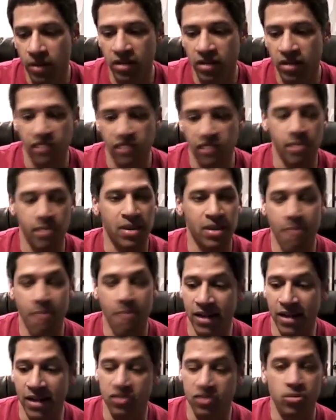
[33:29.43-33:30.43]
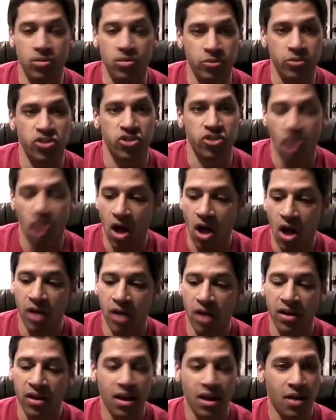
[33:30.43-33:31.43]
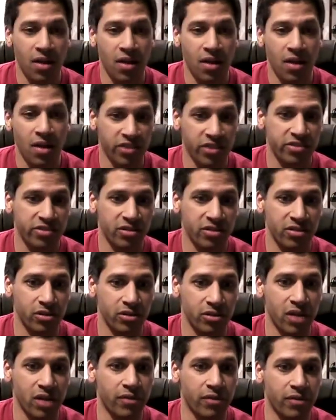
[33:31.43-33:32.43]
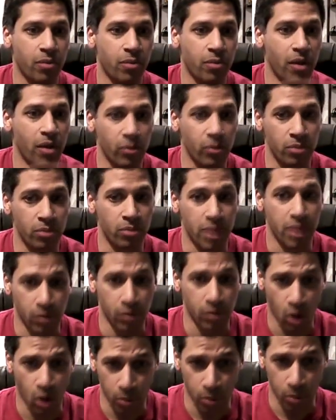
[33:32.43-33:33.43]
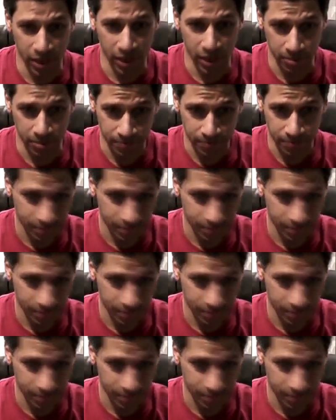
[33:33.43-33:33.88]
Because if I made the magnet super strong, this little lever probably wouldn't be able to open it.